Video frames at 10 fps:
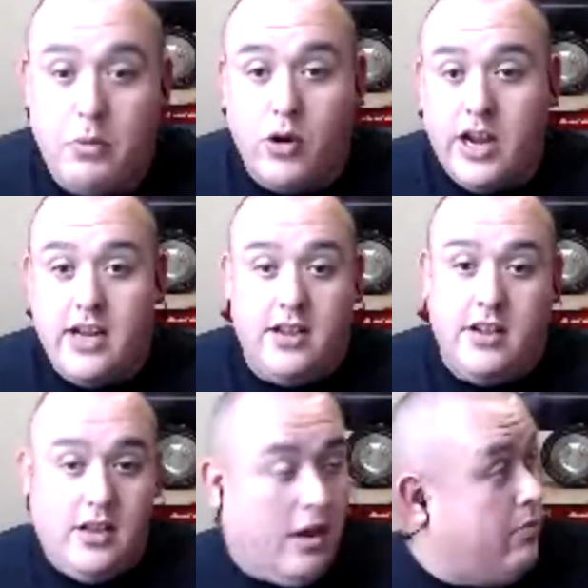in.
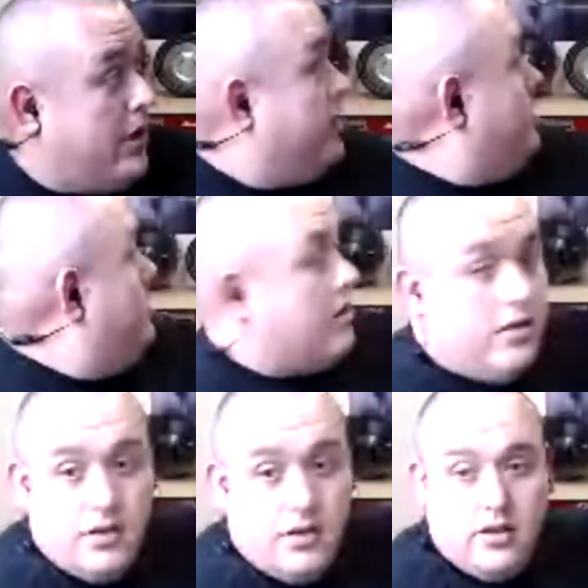I mean,
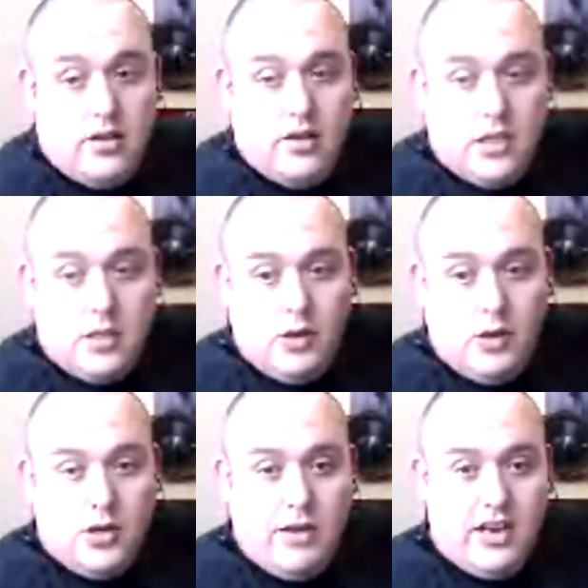on this
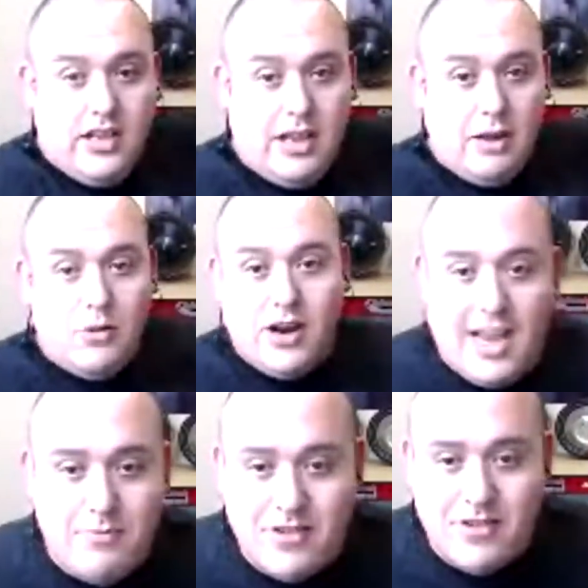poster back here, they were in
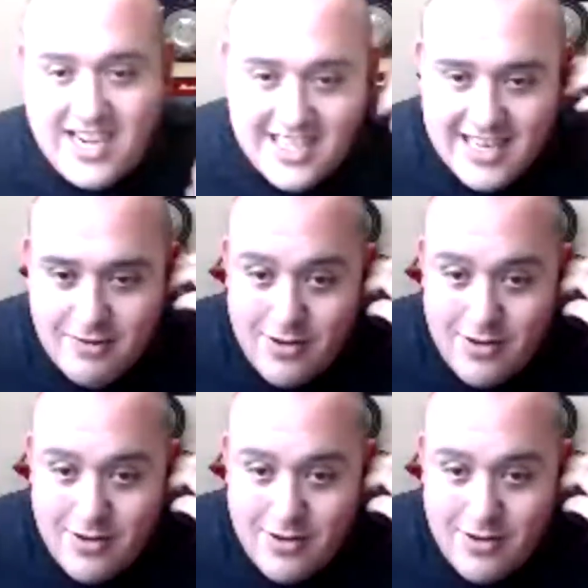Lamborghinis. They were